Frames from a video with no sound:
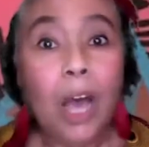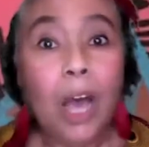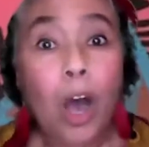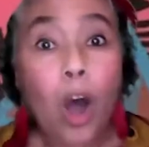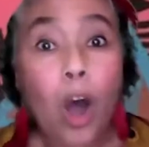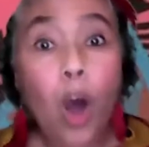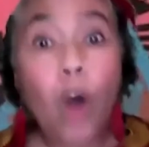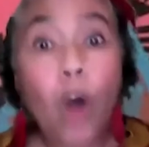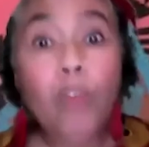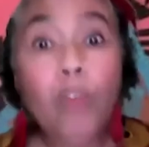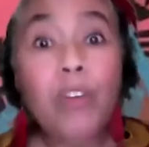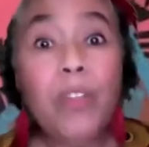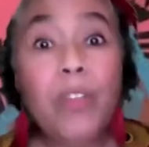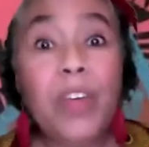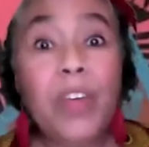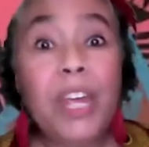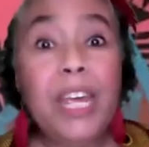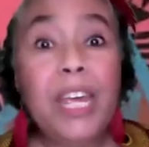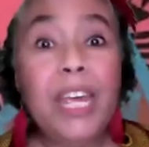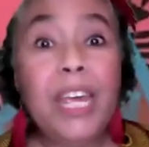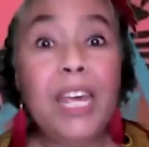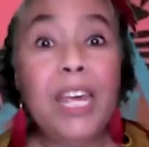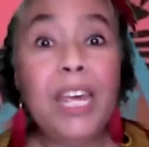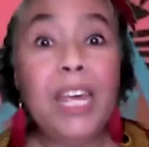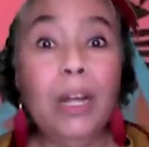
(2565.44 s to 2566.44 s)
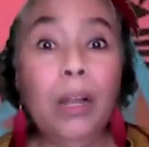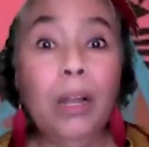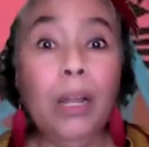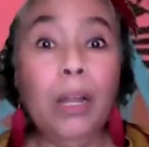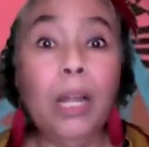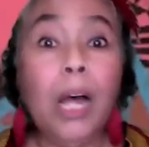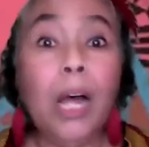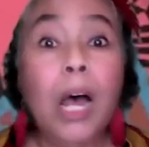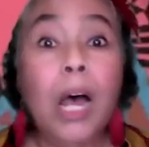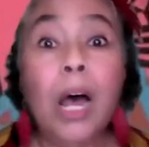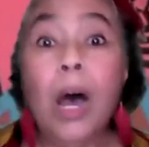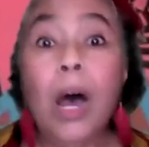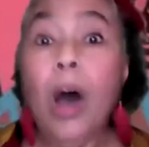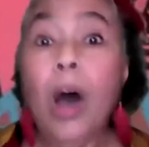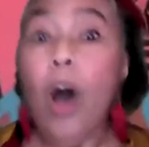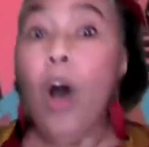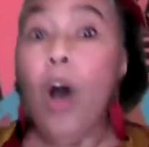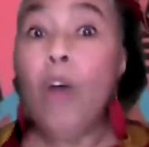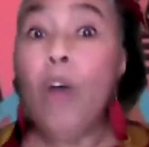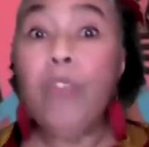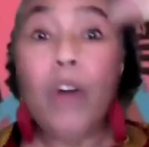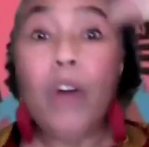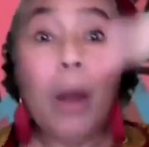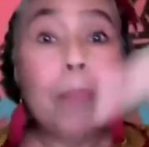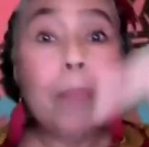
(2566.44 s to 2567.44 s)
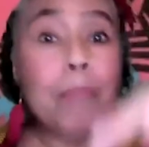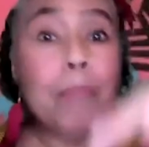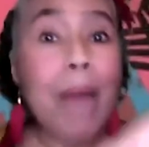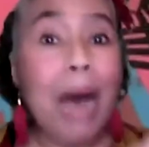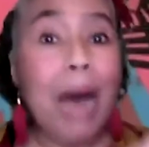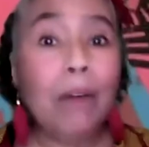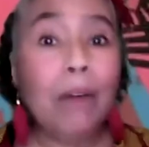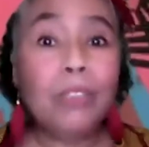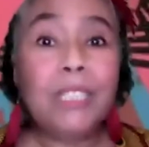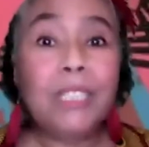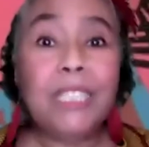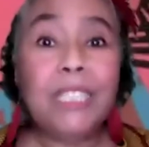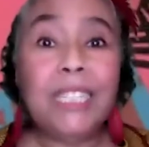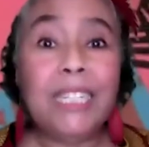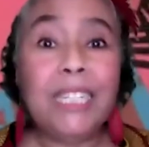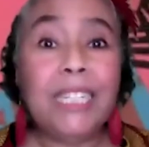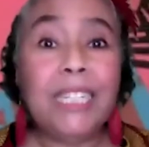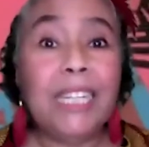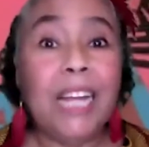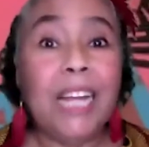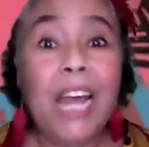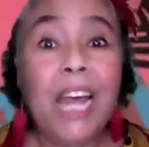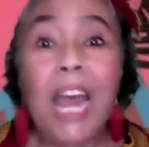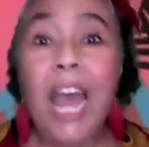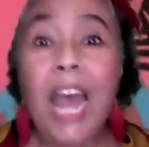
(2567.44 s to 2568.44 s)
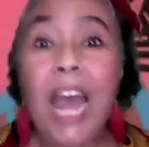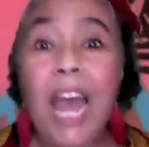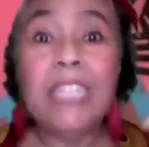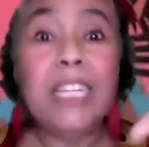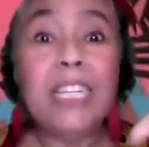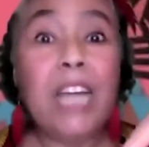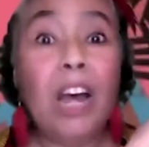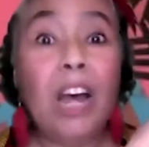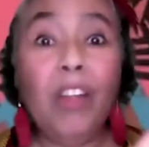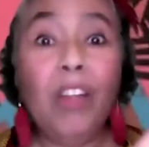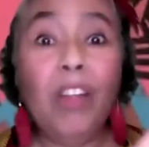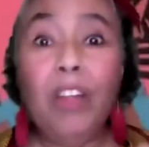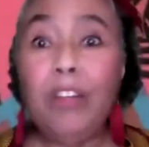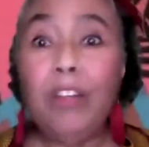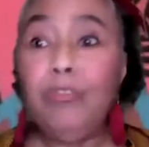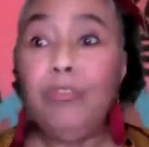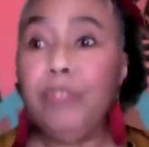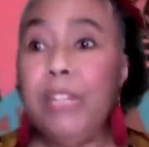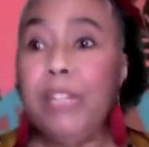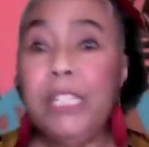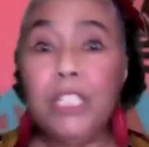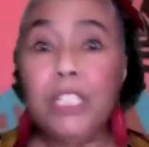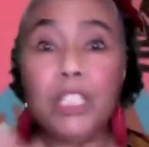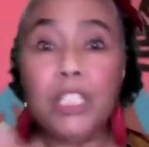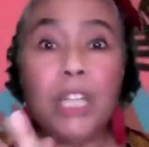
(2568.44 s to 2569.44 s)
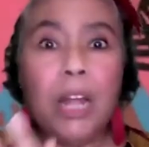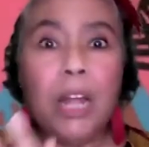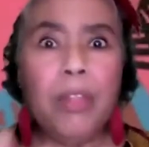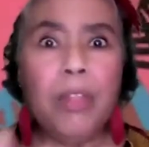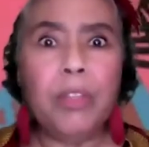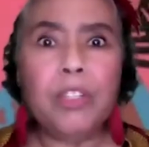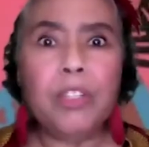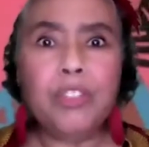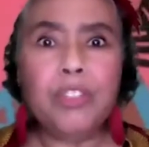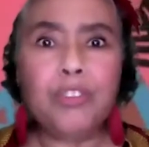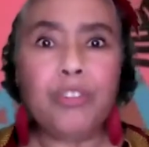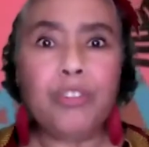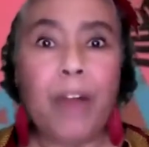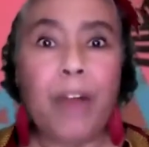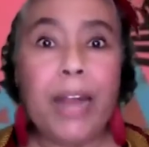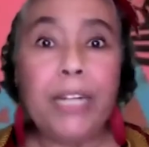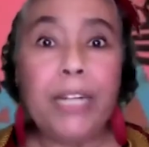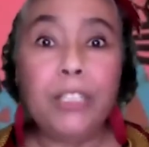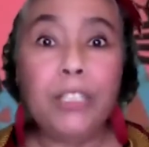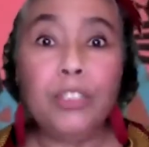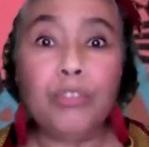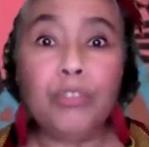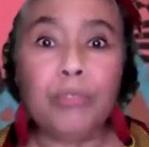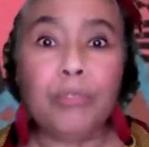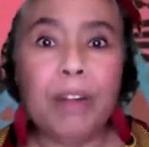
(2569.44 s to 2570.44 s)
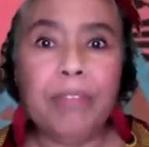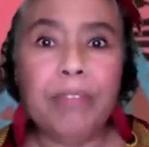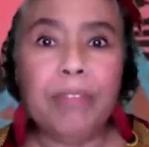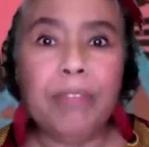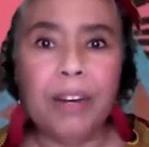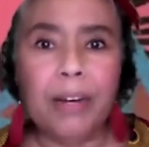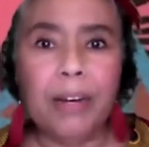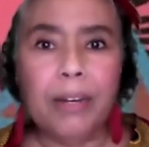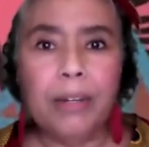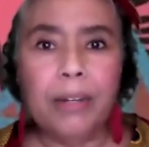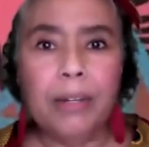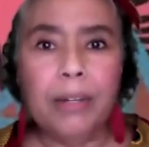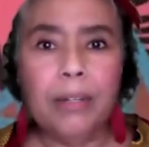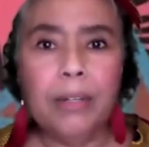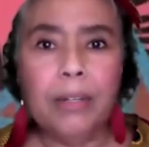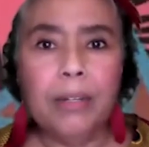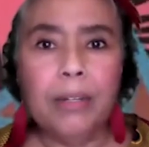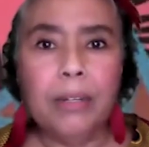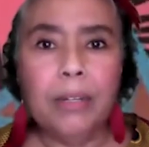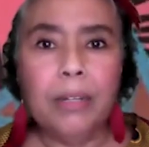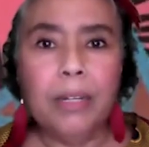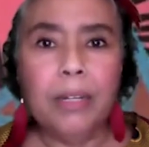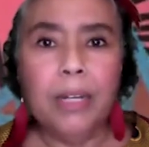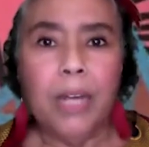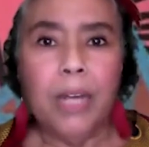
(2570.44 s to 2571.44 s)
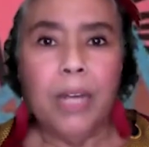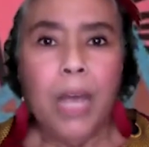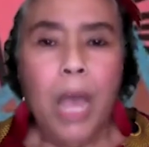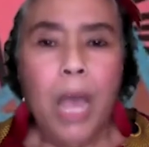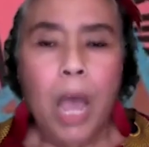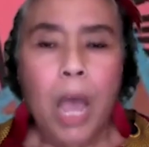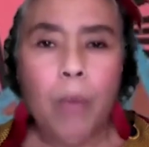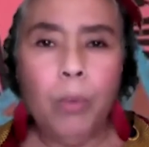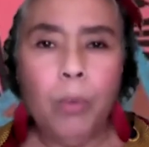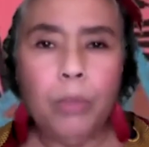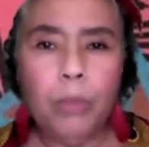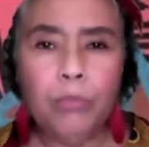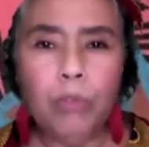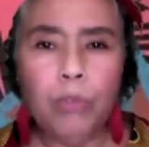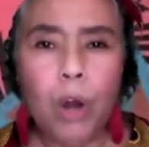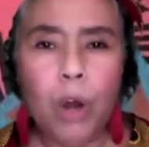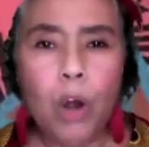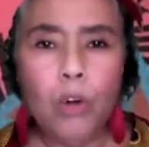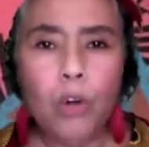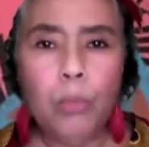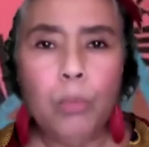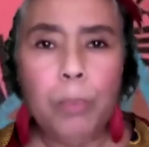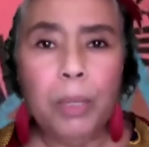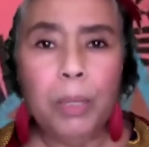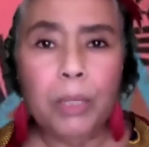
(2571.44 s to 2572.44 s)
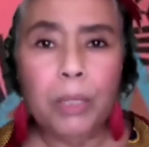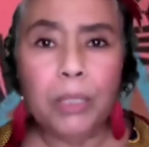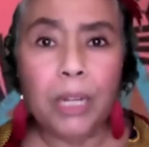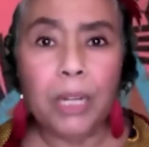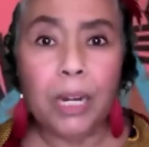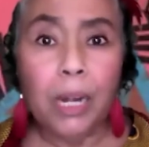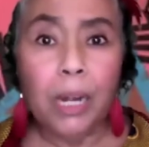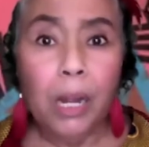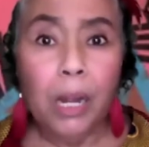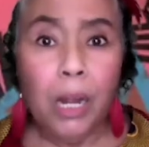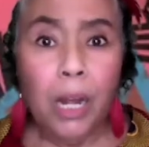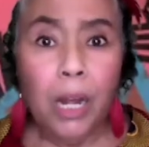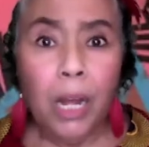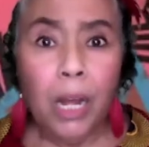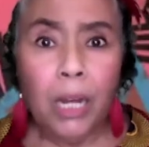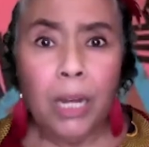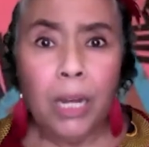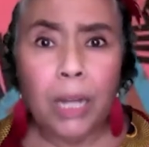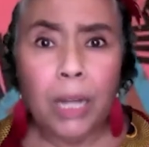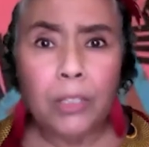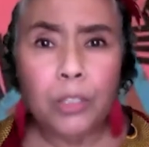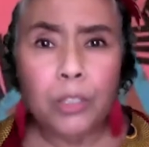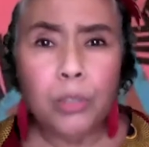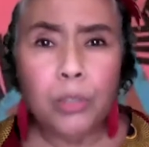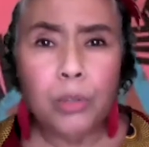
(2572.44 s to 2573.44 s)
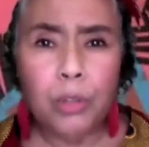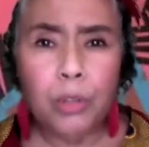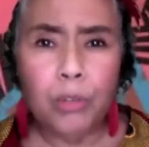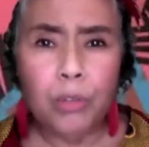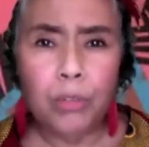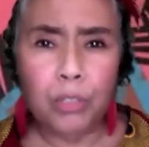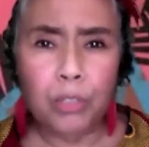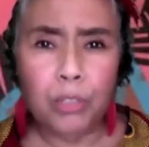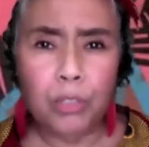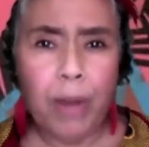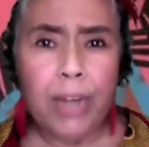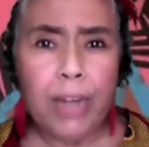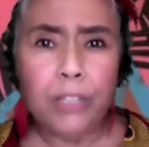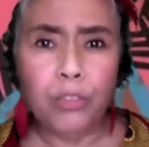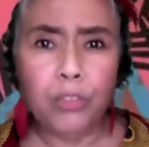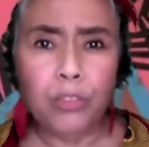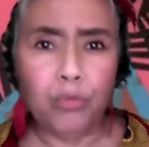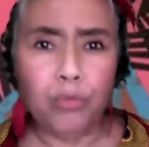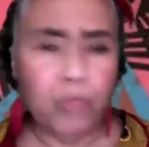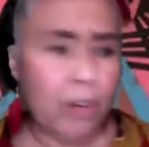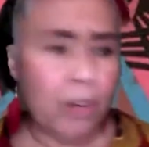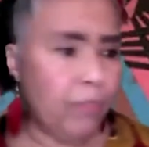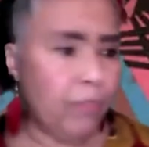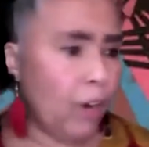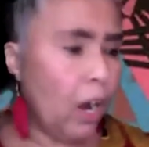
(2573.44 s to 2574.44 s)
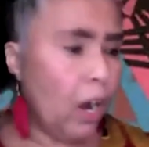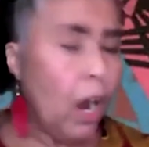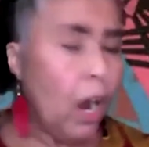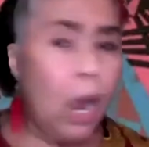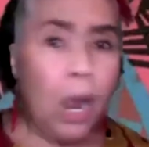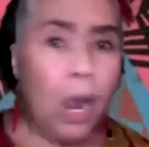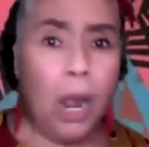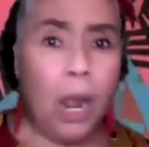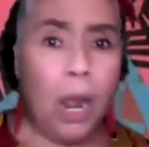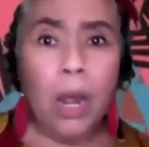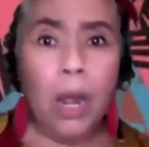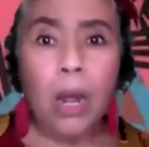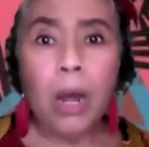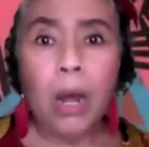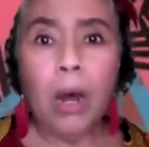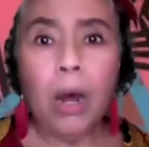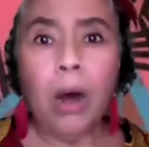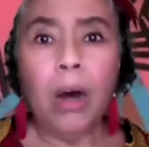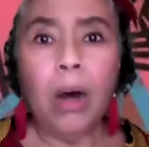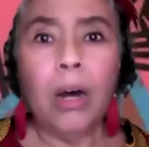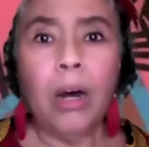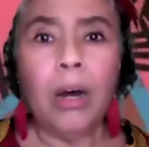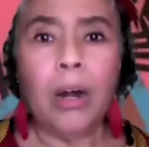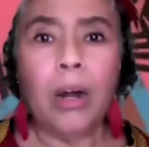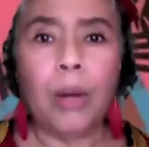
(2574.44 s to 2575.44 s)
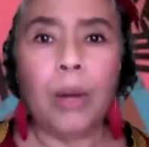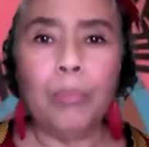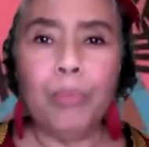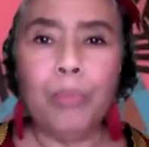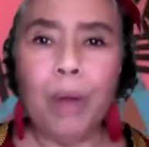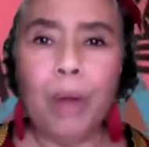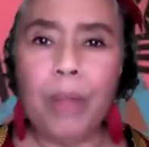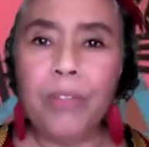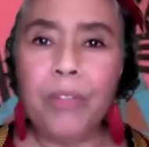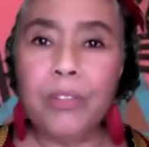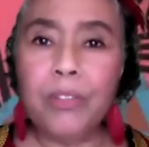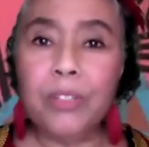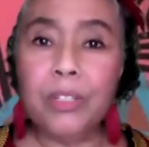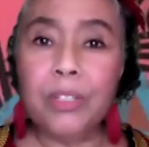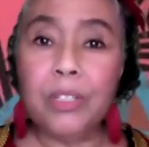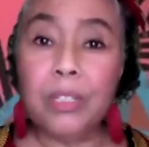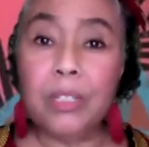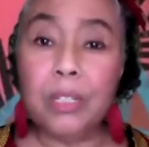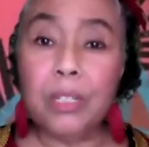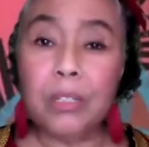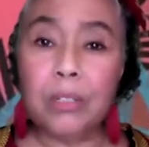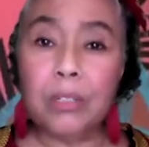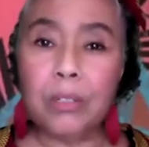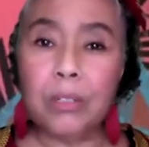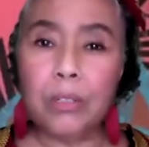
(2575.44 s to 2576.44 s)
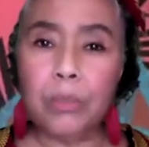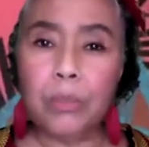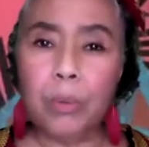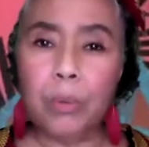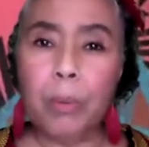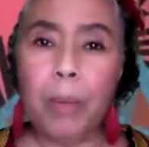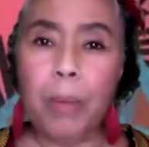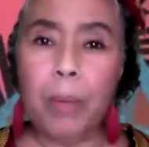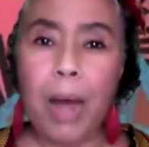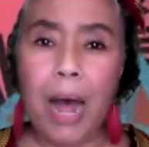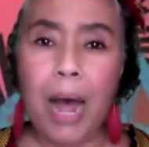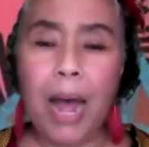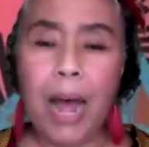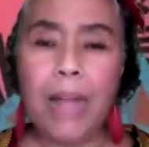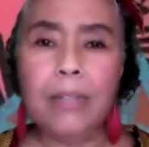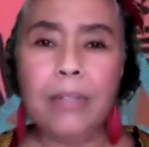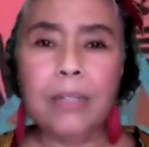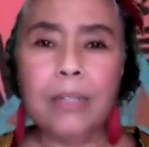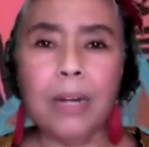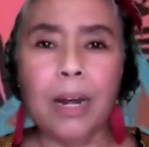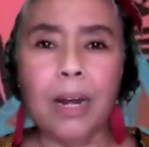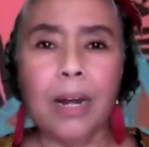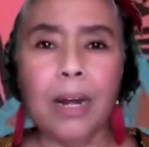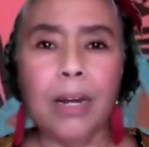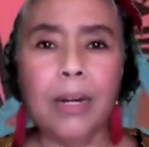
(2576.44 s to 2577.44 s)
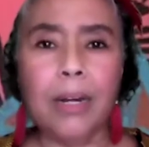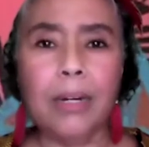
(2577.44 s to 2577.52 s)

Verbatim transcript: over the hill, over a mountain until they reached the strange river. And when Road Builder got to the strange river, her brothers and sisters were behind her.